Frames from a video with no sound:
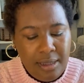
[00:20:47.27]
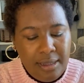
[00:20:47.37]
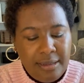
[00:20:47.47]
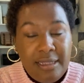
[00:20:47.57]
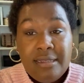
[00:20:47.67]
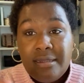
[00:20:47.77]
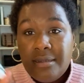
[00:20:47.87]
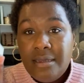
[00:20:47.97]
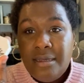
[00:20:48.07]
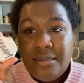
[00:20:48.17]
This
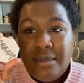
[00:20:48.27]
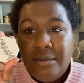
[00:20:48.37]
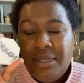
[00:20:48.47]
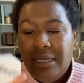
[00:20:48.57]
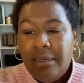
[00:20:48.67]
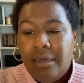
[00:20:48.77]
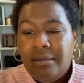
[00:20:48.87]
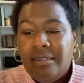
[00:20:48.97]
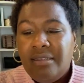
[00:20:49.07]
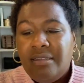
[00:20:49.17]
is gonna be
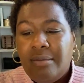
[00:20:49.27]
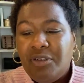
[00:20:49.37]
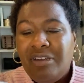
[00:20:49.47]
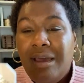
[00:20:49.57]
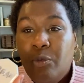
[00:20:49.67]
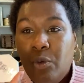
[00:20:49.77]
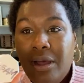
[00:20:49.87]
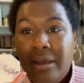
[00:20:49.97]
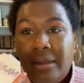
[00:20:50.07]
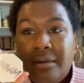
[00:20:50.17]
this is Summertime
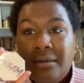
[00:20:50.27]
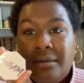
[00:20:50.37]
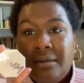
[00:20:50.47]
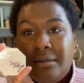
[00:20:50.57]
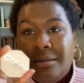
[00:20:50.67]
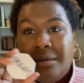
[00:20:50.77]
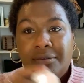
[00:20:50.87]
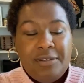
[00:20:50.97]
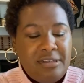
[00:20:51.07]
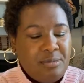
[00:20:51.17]
Wine, the
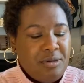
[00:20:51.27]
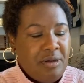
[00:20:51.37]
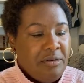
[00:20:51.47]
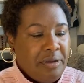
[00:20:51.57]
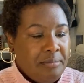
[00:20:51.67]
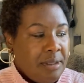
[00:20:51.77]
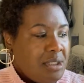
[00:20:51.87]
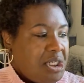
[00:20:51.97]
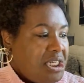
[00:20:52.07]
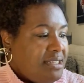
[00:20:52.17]
Fenty Beauty Cream
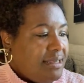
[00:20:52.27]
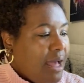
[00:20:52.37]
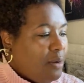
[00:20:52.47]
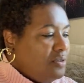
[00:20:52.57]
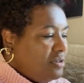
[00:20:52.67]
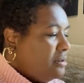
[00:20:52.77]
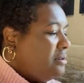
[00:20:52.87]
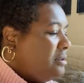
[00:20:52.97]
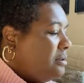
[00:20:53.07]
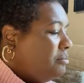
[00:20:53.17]
Cheeks Out
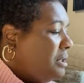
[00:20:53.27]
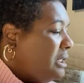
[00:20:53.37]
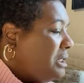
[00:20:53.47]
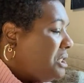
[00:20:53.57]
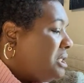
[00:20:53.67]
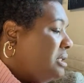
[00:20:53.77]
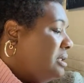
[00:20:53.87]
blush.